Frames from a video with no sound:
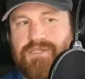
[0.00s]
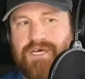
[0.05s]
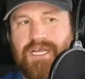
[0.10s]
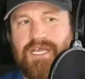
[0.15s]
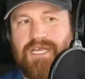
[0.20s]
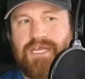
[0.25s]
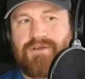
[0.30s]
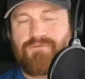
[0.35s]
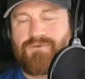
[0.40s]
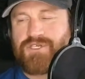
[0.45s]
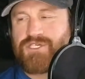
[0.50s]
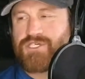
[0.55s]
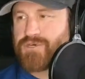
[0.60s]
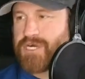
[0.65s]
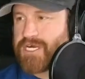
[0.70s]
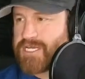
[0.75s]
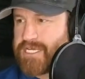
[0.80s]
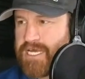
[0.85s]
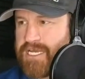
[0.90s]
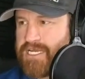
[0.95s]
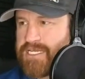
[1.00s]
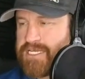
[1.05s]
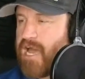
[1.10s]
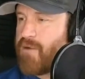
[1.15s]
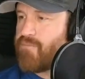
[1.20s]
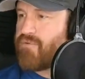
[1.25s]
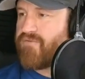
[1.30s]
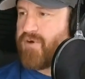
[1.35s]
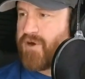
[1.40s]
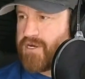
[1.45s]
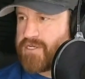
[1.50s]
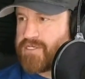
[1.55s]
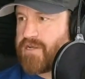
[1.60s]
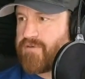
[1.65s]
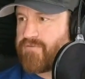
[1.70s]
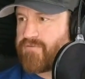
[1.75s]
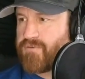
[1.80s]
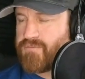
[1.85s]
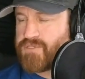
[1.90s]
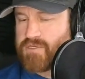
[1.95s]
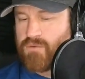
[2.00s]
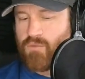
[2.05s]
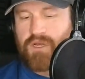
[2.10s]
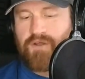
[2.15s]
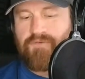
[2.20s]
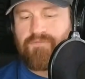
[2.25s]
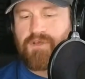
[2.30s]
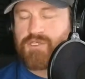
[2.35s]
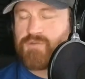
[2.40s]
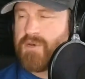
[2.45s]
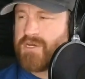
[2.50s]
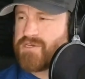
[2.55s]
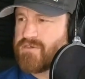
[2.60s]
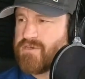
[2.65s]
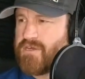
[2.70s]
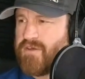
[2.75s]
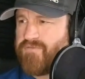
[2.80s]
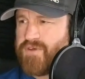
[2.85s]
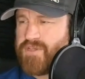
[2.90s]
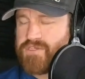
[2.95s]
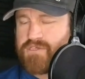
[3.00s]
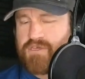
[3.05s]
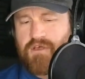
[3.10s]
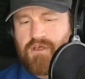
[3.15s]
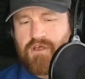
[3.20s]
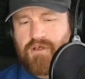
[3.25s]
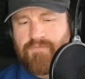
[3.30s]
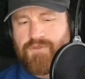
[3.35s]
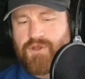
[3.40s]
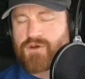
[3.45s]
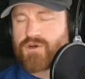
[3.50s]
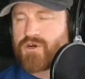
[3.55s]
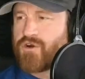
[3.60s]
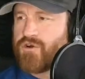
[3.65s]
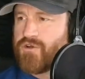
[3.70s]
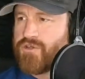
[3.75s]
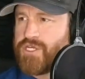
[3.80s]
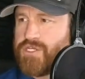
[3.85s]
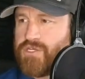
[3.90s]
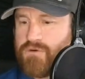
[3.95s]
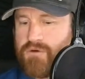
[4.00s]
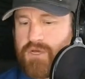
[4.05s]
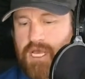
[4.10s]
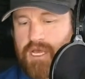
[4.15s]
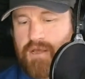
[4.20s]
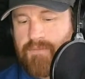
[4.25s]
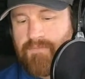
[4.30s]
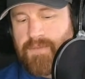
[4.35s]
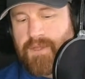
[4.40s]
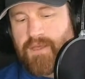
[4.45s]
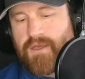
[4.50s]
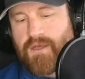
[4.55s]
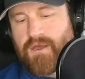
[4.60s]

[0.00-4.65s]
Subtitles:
like restrict any type of hunting from someone, especially if it's they're currently doing it.